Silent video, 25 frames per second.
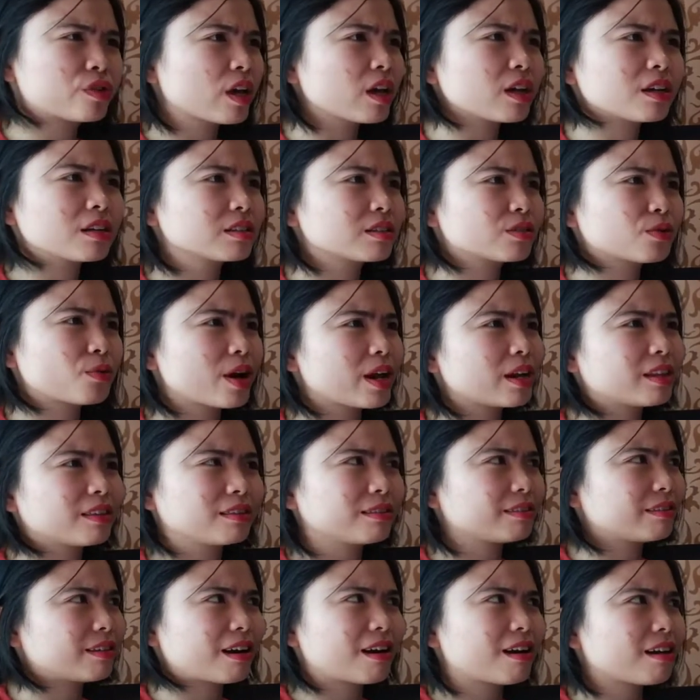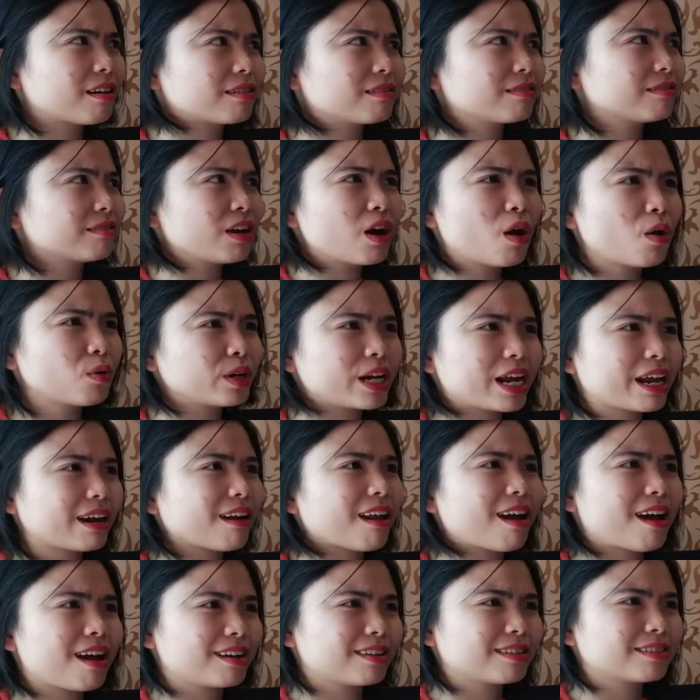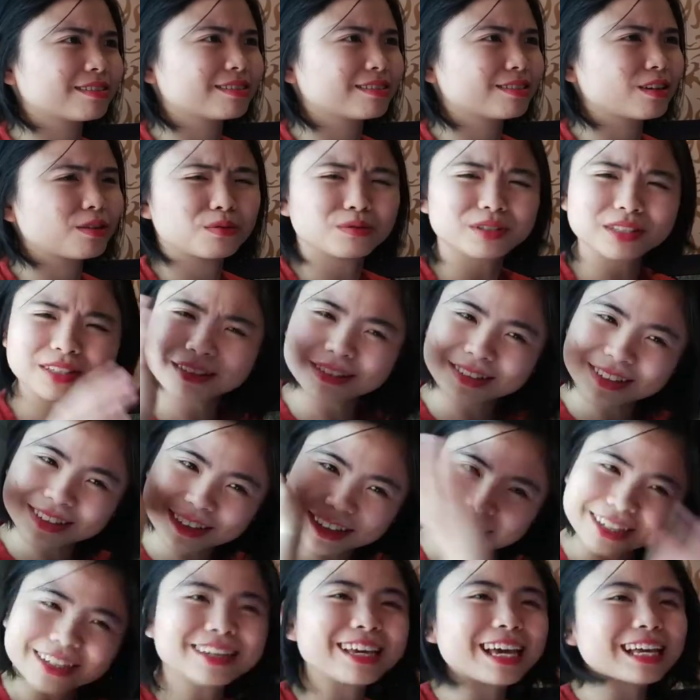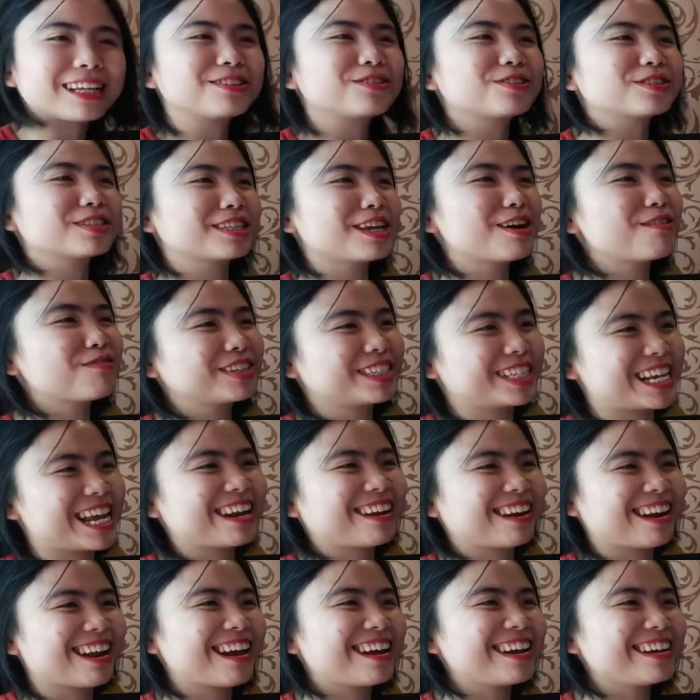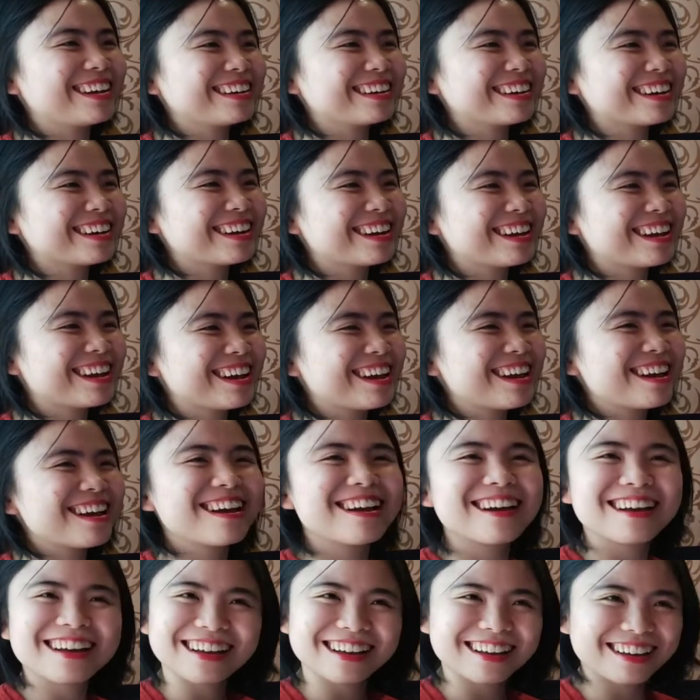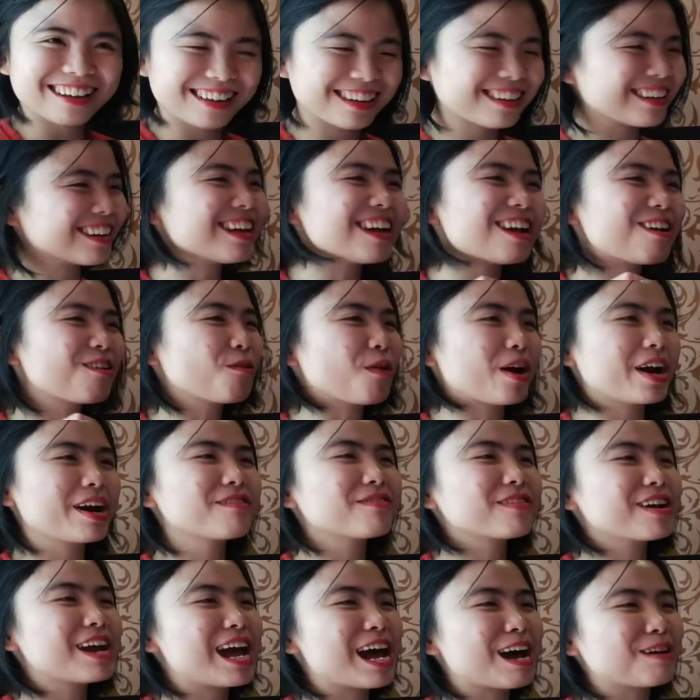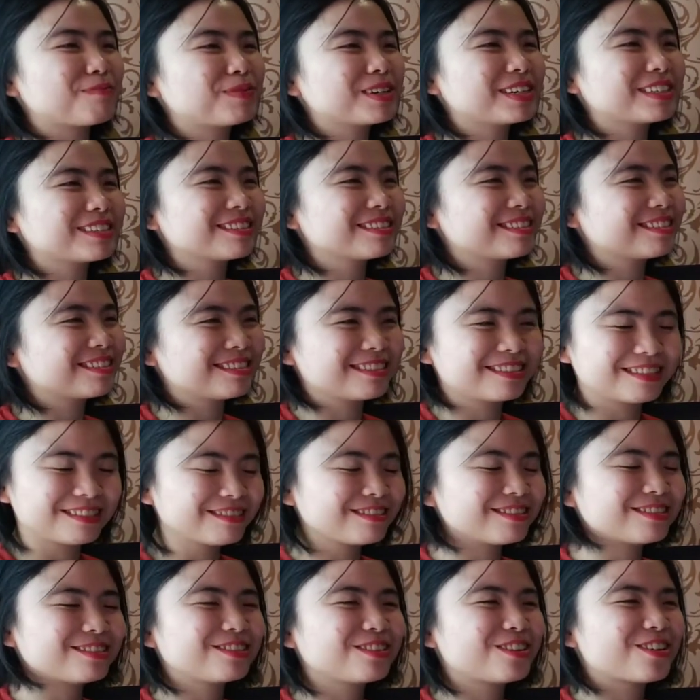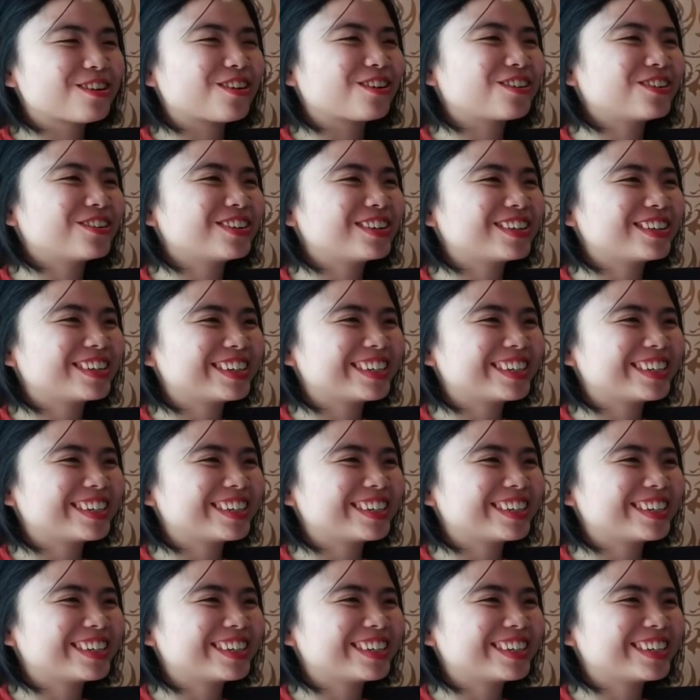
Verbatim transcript: things when there are no deadlines. So get yourself a deadline. Whatever happens, go.